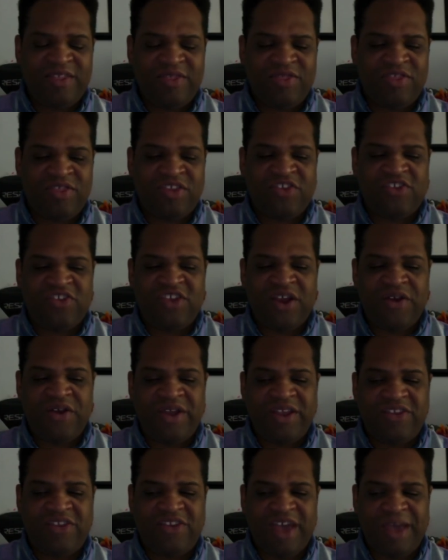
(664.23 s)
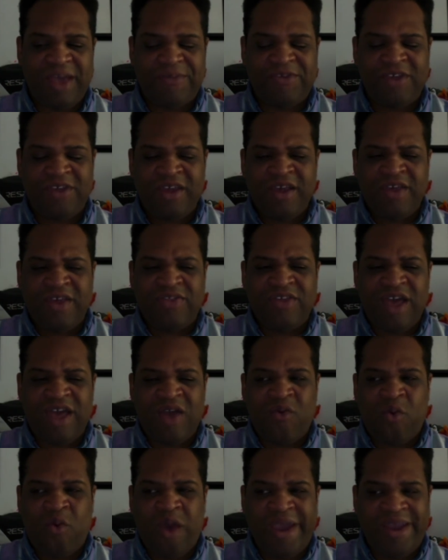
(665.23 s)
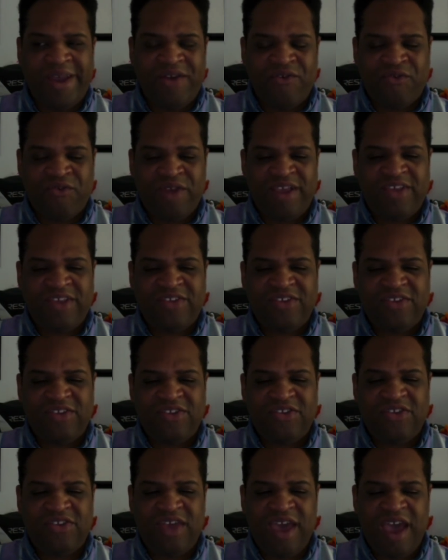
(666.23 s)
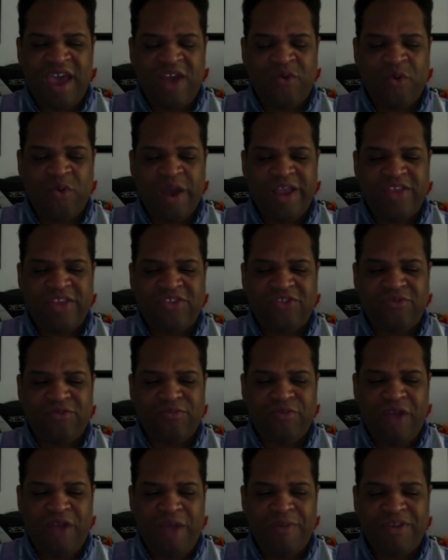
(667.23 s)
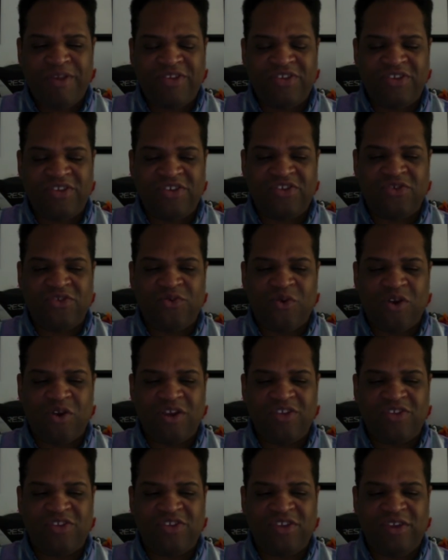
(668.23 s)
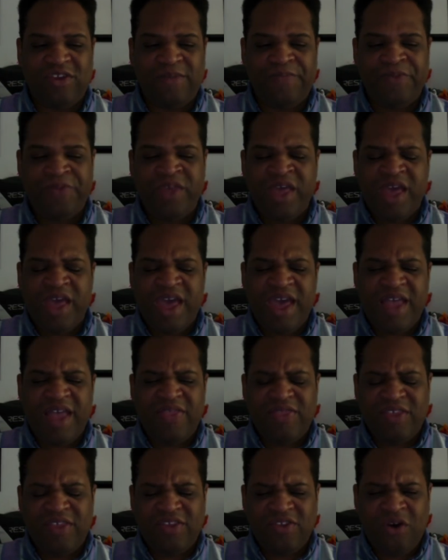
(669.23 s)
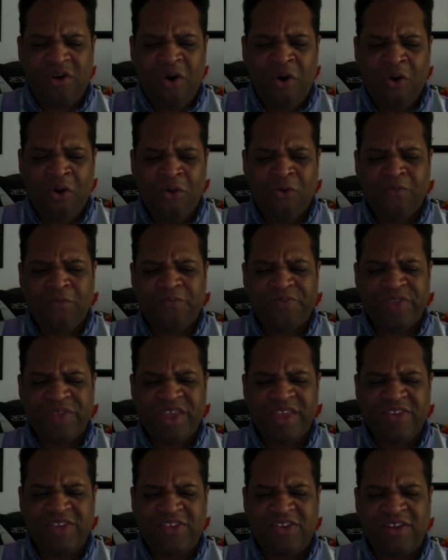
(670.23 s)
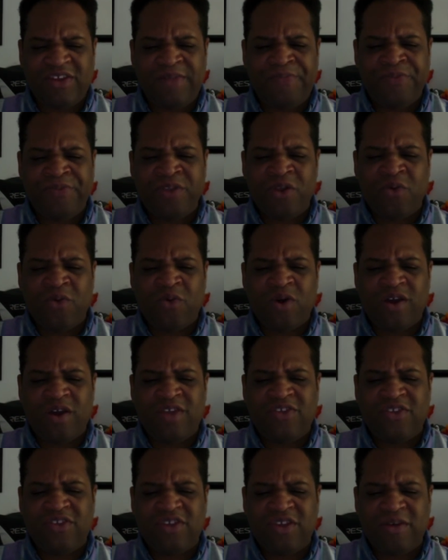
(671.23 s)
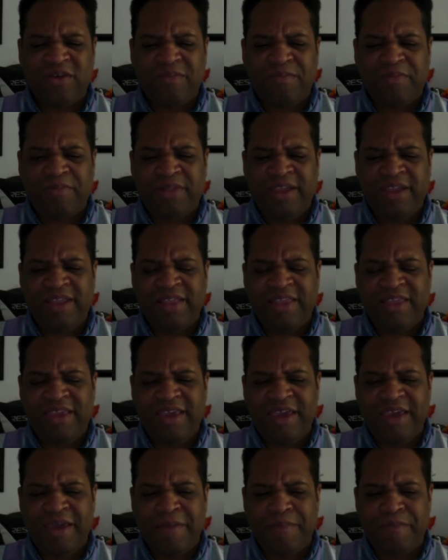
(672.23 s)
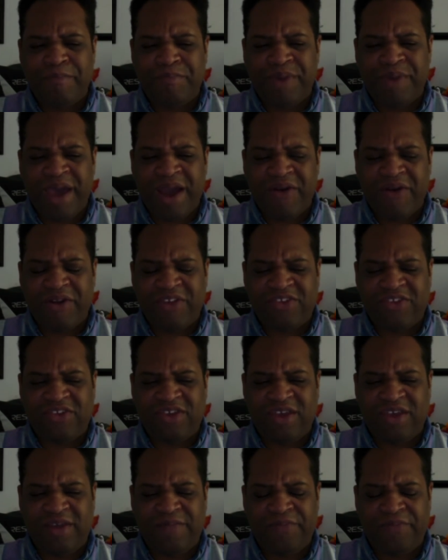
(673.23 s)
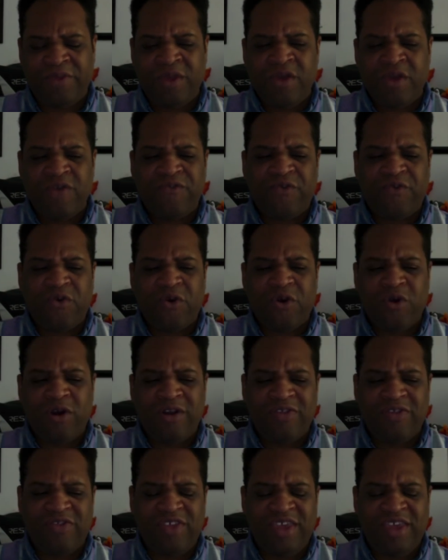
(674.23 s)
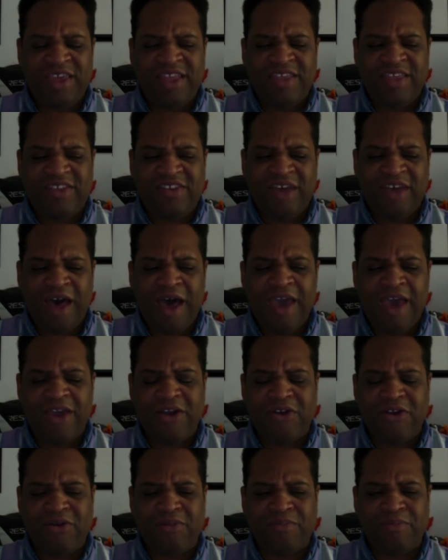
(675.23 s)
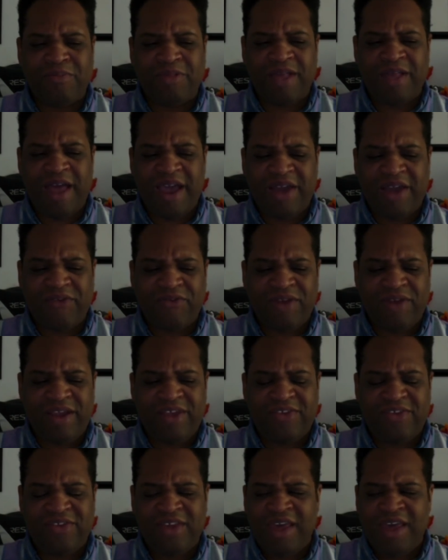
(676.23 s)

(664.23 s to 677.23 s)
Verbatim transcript: the stereotypes that white racists and white supremacists want to see. And this whole incident was completely embarrassing for the entire black race,